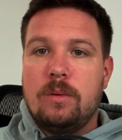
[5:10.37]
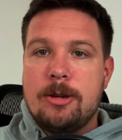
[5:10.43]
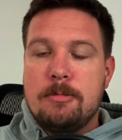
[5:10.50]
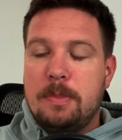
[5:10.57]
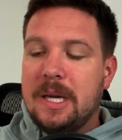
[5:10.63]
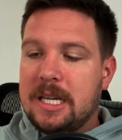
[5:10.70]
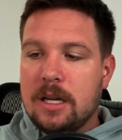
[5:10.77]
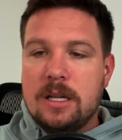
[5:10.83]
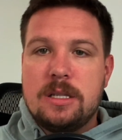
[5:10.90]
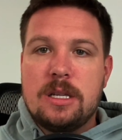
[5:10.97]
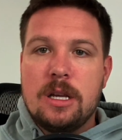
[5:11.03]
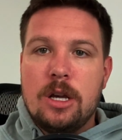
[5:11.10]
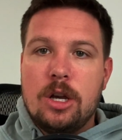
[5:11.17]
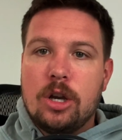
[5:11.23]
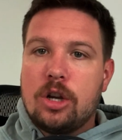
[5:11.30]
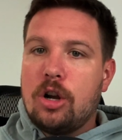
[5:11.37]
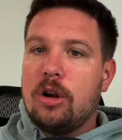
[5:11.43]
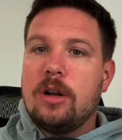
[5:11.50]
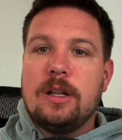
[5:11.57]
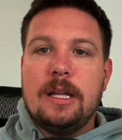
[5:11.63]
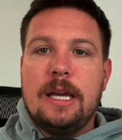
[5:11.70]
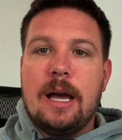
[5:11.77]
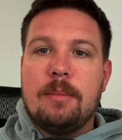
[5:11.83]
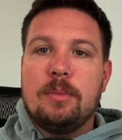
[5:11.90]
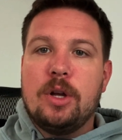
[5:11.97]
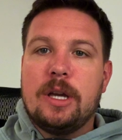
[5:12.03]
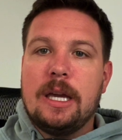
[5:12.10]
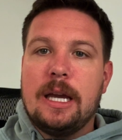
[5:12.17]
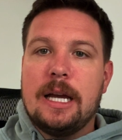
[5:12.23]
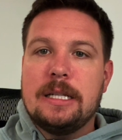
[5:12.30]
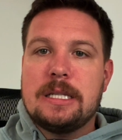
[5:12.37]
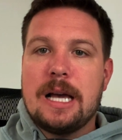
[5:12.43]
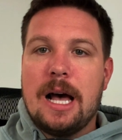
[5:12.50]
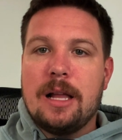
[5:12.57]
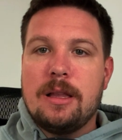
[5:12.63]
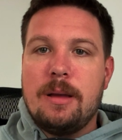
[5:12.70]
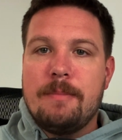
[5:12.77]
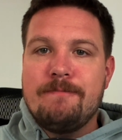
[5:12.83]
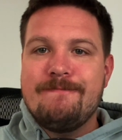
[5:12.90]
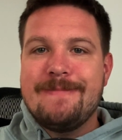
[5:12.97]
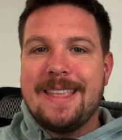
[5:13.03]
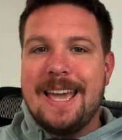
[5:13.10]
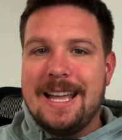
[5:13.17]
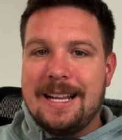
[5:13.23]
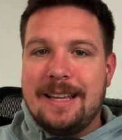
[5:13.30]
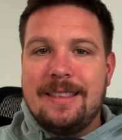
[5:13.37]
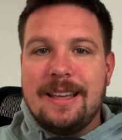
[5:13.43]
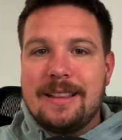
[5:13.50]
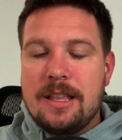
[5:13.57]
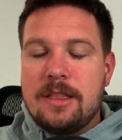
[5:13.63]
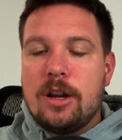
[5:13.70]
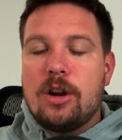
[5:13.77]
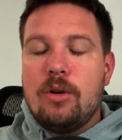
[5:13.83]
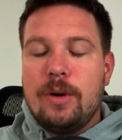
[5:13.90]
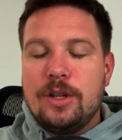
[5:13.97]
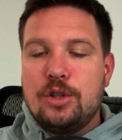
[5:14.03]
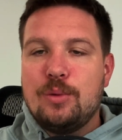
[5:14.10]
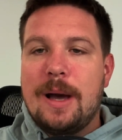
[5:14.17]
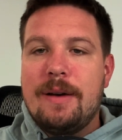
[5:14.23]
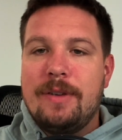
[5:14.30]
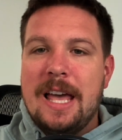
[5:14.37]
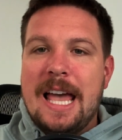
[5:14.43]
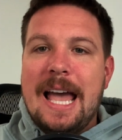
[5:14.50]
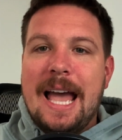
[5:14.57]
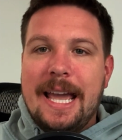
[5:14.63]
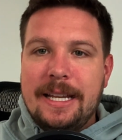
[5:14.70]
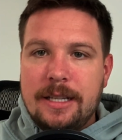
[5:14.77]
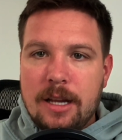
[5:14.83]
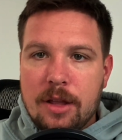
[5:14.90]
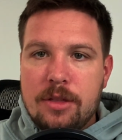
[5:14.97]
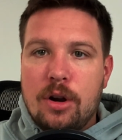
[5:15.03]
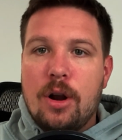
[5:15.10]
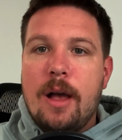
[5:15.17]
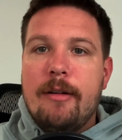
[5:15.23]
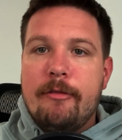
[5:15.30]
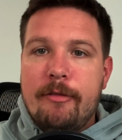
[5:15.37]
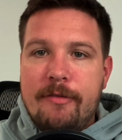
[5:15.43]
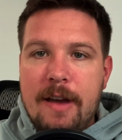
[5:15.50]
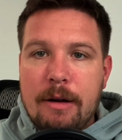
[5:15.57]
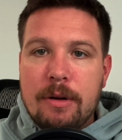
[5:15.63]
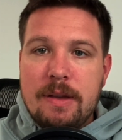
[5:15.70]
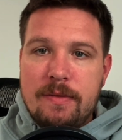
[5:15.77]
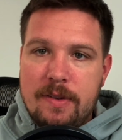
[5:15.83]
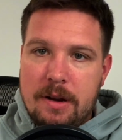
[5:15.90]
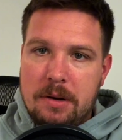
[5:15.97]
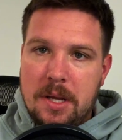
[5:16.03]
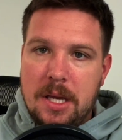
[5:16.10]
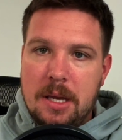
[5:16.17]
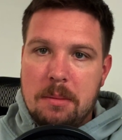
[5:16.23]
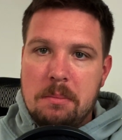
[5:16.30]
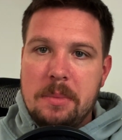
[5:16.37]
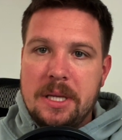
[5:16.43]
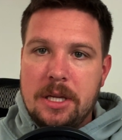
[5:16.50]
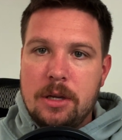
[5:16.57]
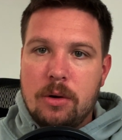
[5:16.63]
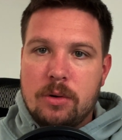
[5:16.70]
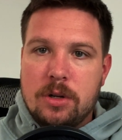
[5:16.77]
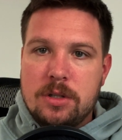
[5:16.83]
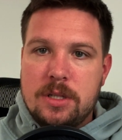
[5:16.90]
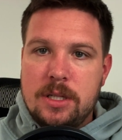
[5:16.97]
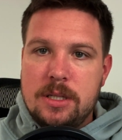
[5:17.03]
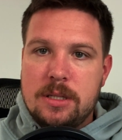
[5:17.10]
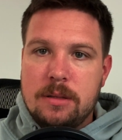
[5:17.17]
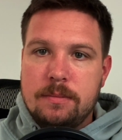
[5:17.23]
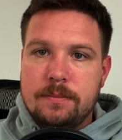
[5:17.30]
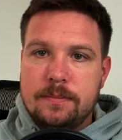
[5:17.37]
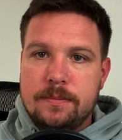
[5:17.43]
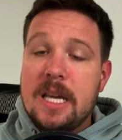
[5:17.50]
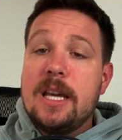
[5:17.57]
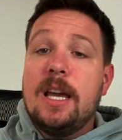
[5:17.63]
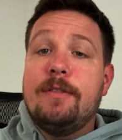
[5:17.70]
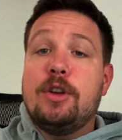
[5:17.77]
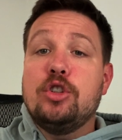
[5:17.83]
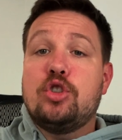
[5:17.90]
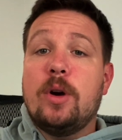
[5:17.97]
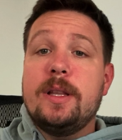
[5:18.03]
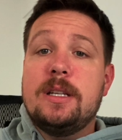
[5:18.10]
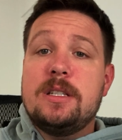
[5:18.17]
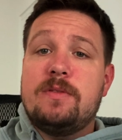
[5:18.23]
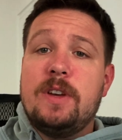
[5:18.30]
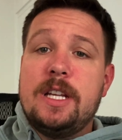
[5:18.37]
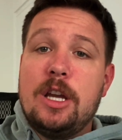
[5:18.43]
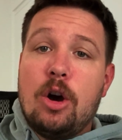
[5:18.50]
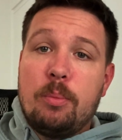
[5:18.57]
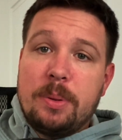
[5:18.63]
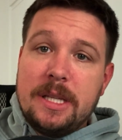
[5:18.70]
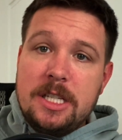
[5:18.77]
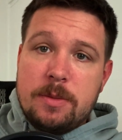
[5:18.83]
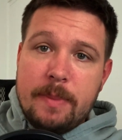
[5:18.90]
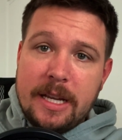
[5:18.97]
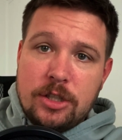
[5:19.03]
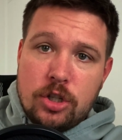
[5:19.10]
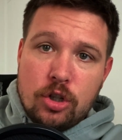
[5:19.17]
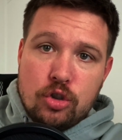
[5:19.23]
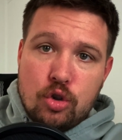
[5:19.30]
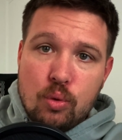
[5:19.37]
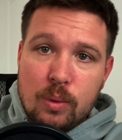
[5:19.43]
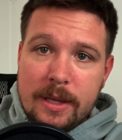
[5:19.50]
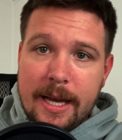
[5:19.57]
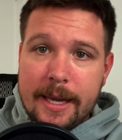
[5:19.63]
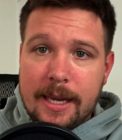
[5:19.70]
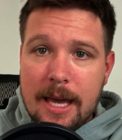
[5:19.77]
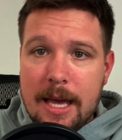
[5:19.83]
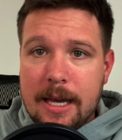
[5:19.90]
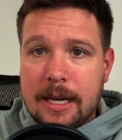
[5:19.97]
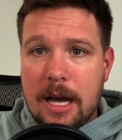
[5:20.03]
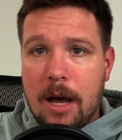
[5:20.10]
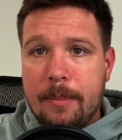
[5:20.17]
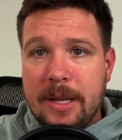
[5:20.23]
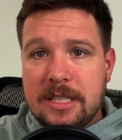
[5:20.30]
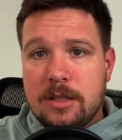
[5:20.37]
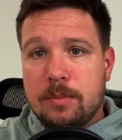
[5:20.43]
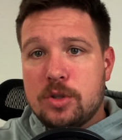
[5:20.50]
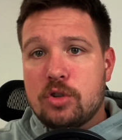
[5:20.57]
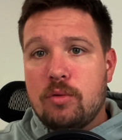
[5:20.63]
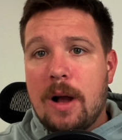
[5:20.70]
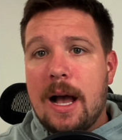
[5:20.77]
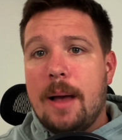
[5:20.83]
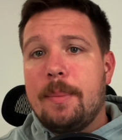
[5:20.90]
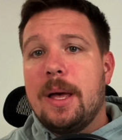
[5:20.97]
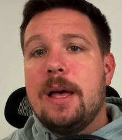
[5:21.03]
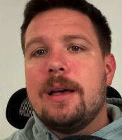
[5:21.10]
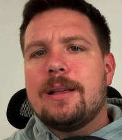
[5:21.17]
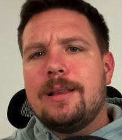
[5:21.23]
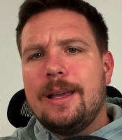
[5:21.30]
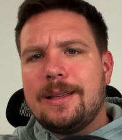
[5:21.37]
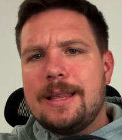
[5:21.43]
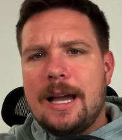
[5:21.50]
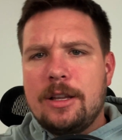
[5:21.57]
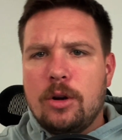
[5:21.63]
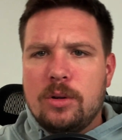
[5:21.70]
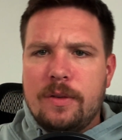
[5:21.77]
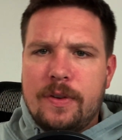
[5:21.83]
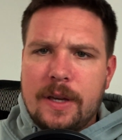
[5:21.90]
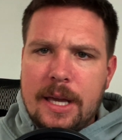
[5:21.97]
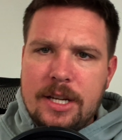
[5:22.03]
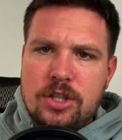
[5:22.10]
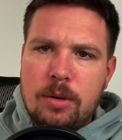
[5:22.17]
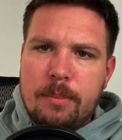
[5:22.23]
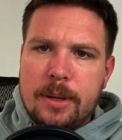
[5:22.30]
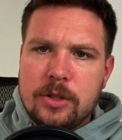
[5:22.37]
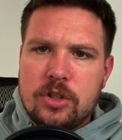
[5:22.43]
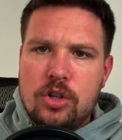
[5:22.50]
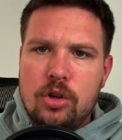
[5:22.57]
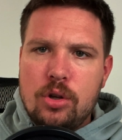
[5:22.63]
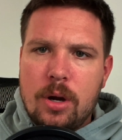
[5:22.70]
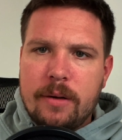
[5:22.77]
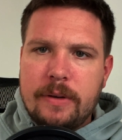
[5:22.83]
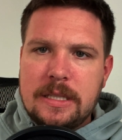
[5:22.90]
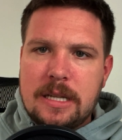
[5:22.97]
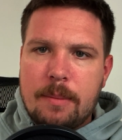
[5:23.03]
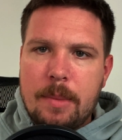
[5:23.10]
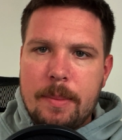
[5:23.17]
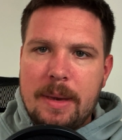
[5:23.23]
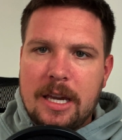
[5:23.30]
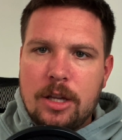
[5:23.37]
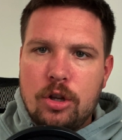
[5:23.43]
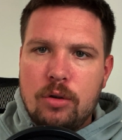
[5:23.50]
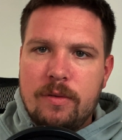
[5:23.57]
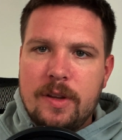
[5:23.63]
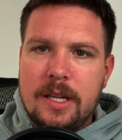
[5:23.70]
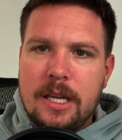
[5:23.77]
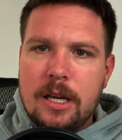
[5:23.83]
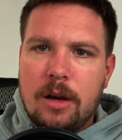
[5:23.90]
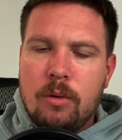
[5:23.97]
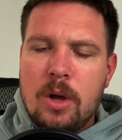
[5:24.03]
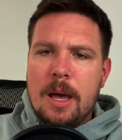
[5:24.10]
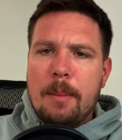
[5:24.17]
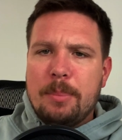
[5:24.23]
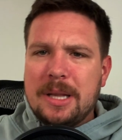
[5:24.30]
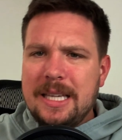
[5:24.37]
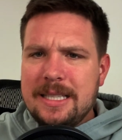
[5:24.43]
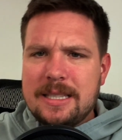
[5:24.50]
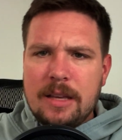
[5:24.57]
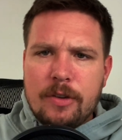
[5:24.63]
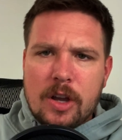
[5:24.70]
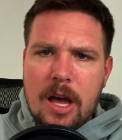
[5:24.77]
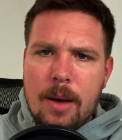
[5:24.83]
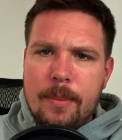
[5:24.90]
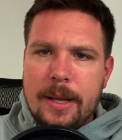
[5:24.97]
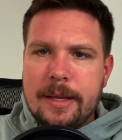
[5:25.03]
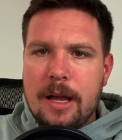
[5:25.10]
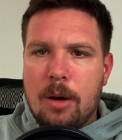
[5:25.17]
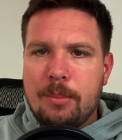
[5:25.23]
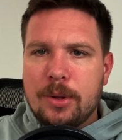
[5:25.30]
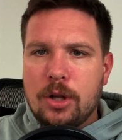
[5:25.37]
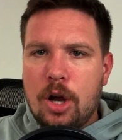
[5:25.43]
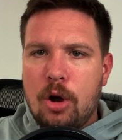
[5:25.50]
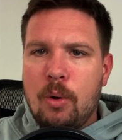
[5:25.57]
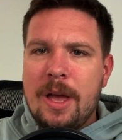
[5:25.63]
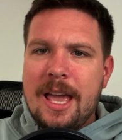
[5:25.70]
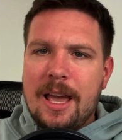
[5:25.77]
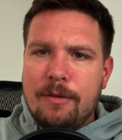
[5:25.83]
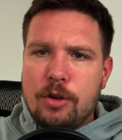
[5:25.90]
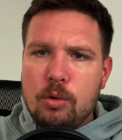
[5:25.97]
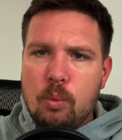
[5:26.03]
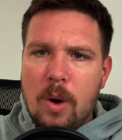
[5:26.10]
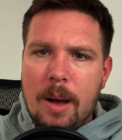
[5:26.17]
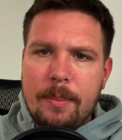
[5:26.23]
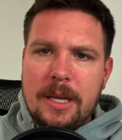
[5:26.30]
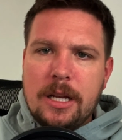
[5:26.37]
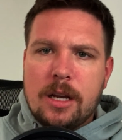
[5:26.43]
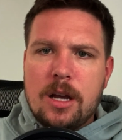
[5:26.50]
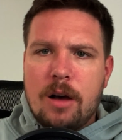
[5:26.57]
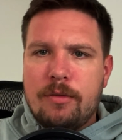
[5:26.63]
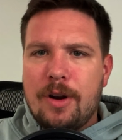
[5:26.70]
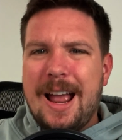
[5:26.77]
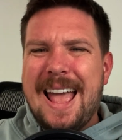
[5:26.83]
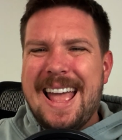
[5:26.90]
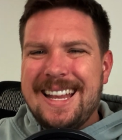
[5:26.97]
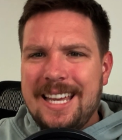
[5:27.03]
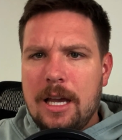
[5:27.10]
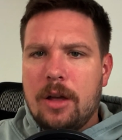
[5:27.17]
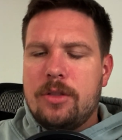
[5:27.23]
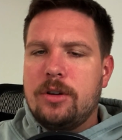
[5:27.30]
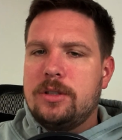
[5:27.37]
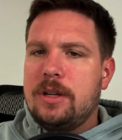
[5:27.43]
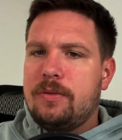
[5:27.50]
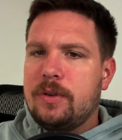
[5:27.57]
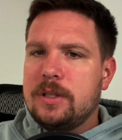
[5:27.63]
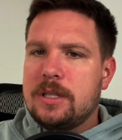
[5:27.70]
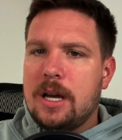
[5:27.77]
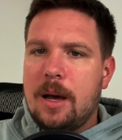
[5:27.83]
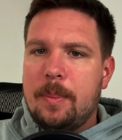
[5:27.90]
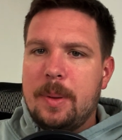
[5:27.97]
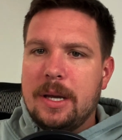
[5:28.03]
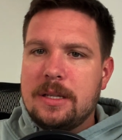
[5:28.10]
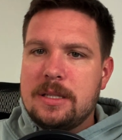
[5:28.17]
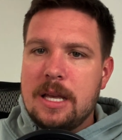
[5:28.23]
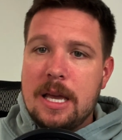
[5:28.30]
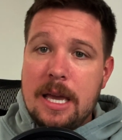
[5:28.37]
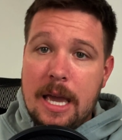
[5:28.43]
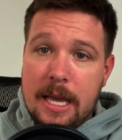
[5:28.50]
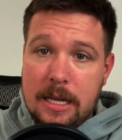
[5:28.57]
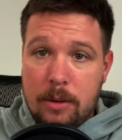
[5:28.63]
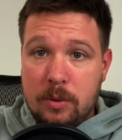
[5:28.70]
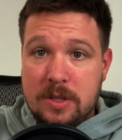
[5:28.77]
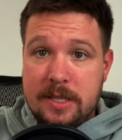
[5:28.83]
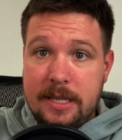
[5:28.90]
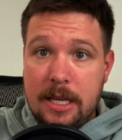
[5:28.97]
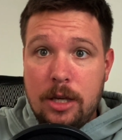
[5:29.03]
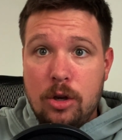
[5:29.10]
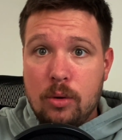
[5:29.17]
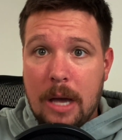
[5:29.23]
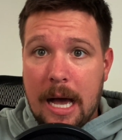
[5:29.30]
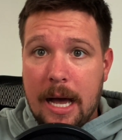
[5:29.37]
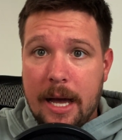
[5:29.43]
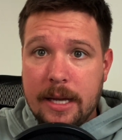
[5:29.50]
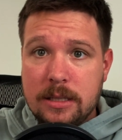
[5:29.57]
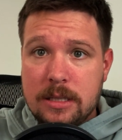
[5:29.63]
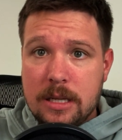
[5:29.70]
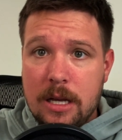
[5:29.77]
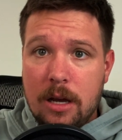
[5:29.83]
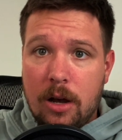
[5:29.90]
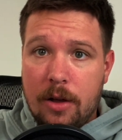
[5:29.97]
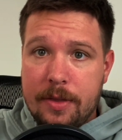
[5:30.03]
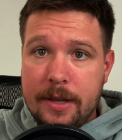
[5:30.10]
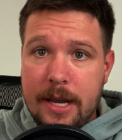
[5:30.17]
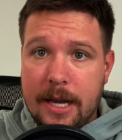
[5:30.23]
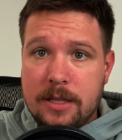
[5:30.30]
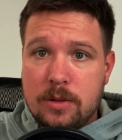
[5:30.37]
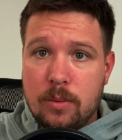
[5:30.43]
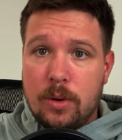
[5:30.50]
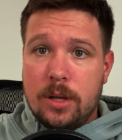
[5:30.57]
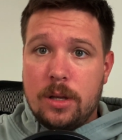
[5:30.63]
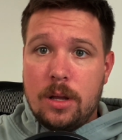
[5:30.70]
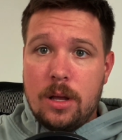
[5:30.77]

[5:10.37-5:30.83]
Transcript: Because currently I'm looking at Tottenham, and I think that they're going to have another very, very mediocre season. If you enjoyed this video, please make sure to like, comment, subscribe, click that notification bell so you know every time I make a new video. Please leave a comment down below if you want me to cover any other different topics, and I will see you guys on the next one.